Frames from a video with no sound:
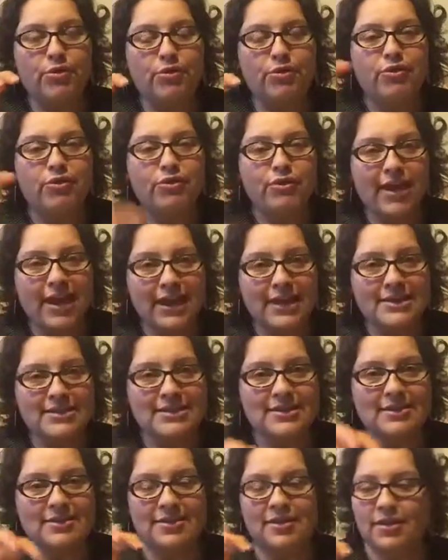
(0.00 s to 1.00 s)

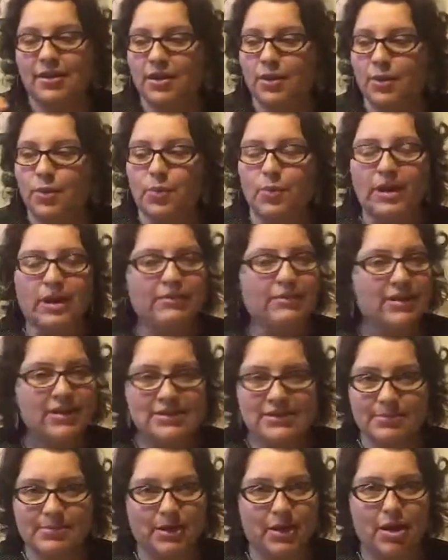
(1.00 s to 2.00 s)
fight whatever
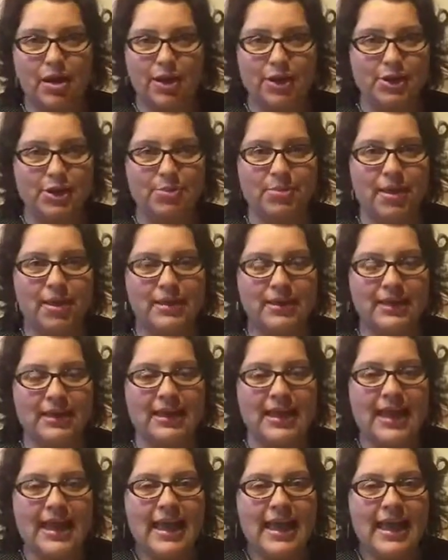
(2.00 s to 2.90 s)
doesn't belong in your body.